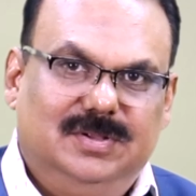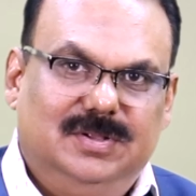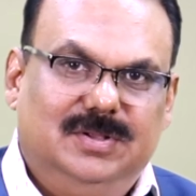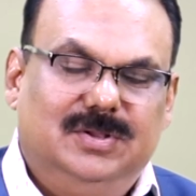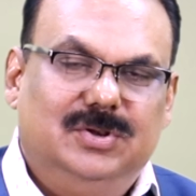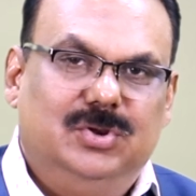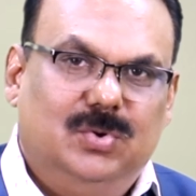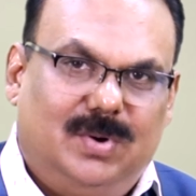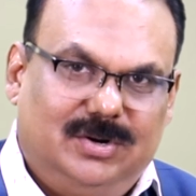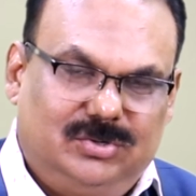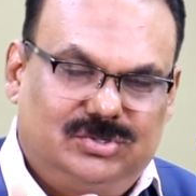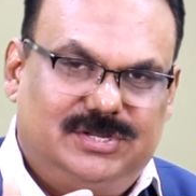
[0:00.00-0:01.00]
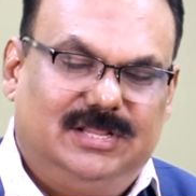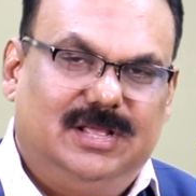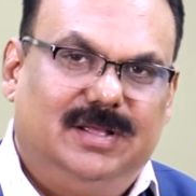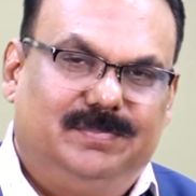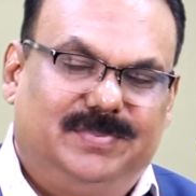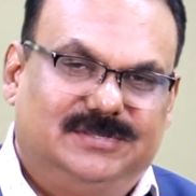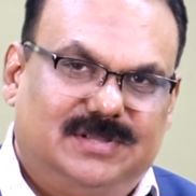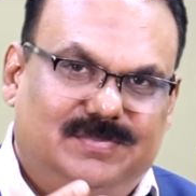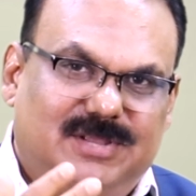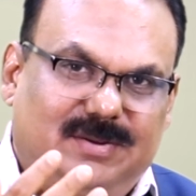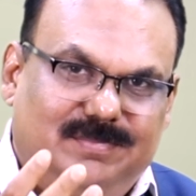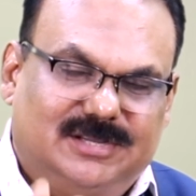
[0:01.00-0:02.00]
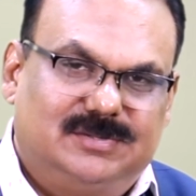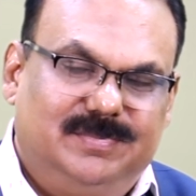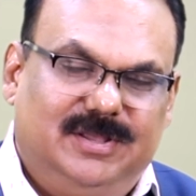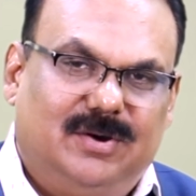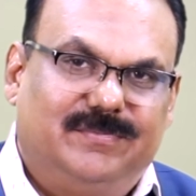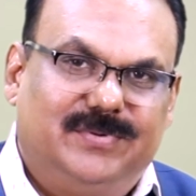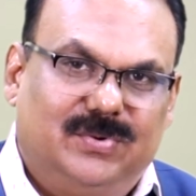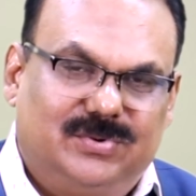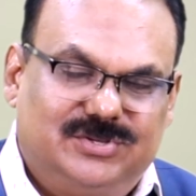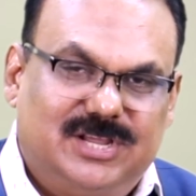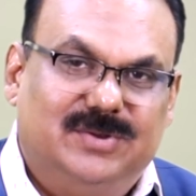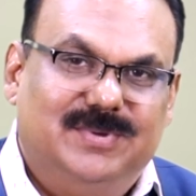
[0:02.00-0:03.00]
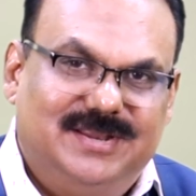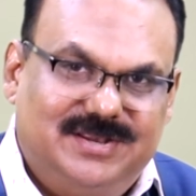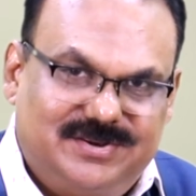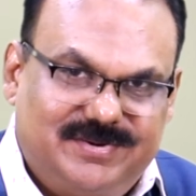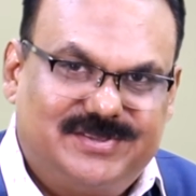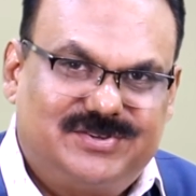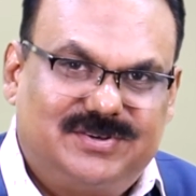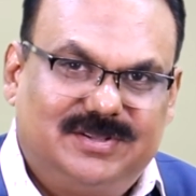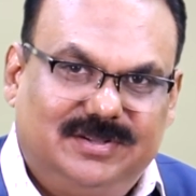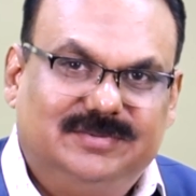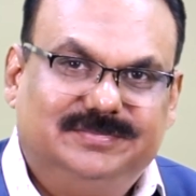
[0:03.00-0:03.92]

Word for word: Do you want to say the subject must be of your genuine interest?